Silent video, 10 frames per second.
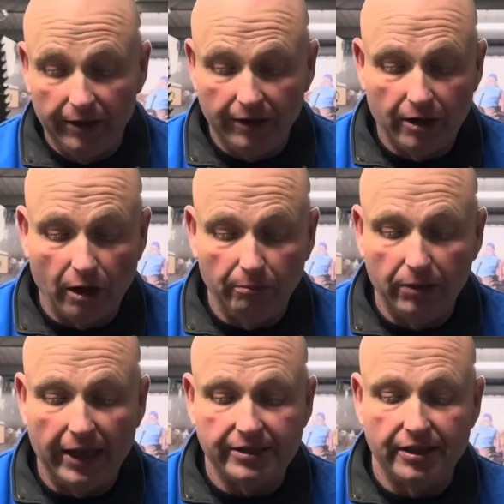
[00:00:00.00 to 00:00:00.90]

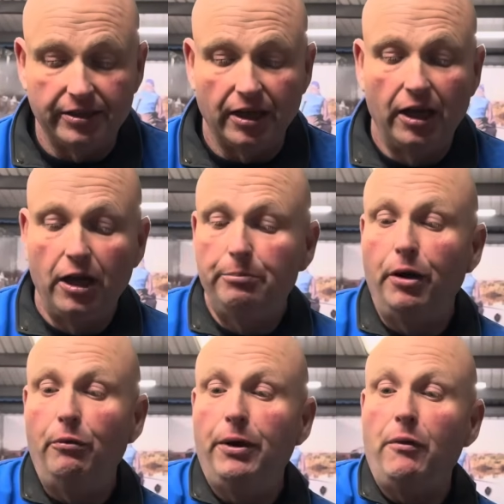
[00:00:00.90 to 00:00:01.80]
complexes,
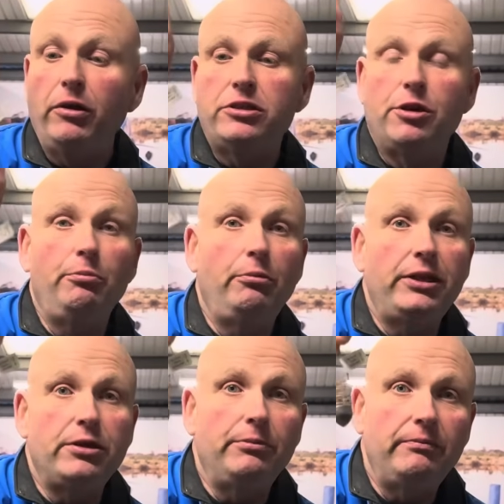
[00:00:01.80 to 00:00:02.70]
but we want some with
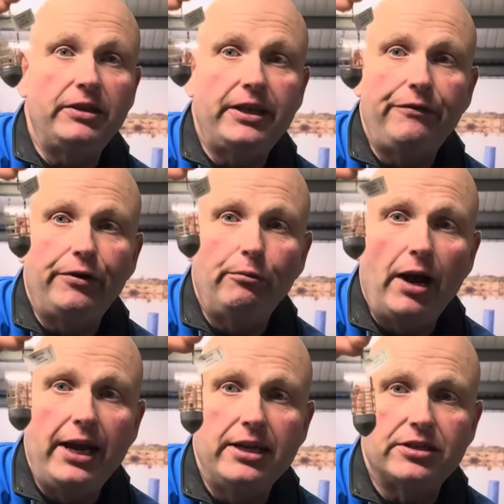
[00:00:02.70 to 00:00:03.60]
some different
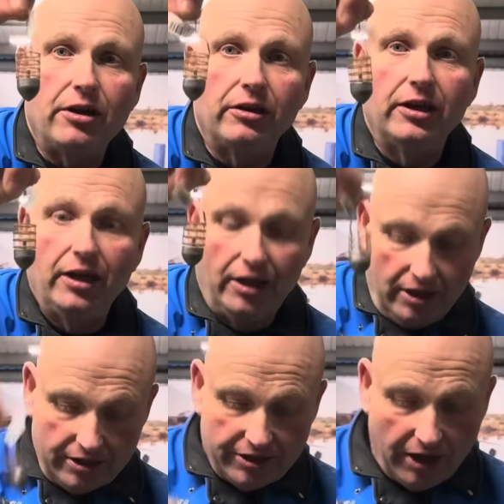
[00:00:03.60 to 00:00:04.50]
weights on.
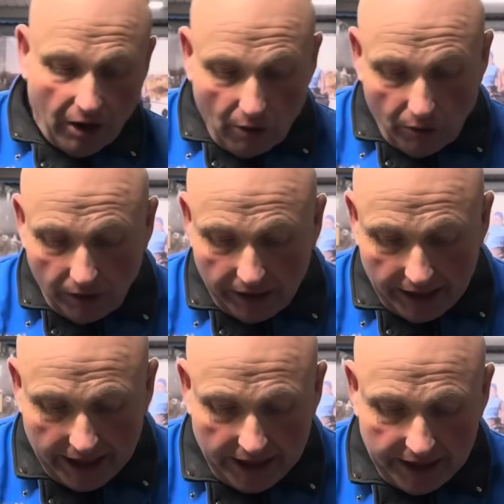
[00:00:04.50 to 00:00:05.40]
So
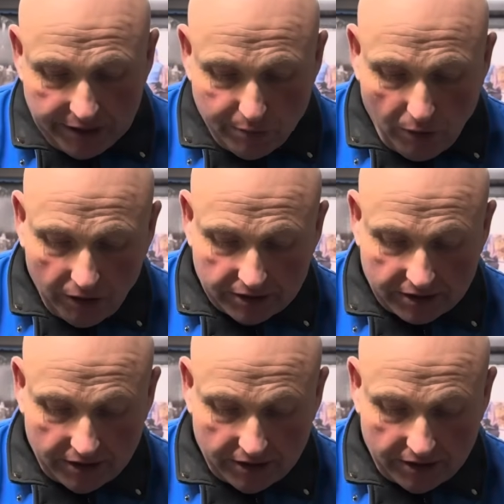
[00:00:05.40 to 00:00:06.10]
here's what